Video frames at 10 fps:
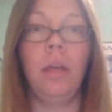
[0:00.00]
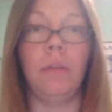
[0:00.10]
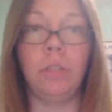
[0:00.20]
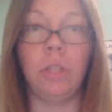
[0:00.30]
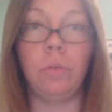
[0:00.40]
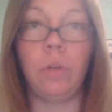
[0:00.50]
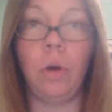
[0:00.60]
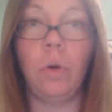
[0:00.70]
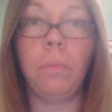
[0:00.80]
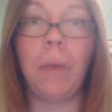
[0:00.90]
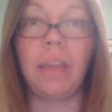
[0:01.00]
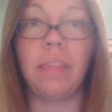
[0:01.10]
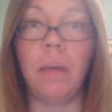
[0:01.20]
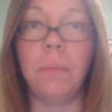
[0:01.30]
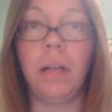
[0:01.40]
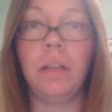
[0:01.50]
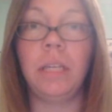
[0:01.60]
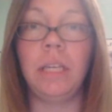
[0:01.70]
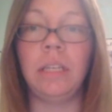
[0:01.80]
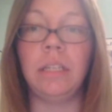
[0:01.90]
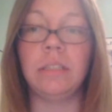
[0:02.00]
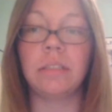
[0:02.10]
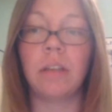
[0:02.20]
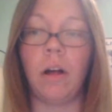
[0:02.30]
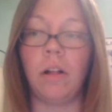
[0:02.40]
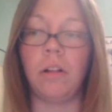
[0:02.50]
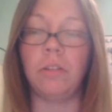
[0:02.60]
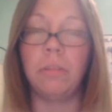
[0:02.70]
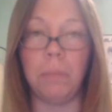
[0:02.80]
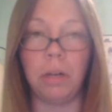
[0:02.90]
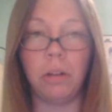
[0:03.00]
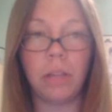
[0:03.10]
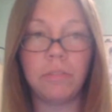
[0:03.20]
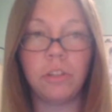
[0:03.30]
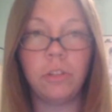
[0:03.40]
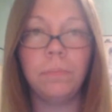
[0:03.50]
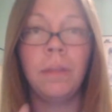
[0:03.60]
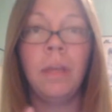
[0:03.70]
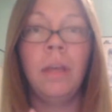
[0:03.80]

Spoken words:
If you don't know, Math ML is called middle level.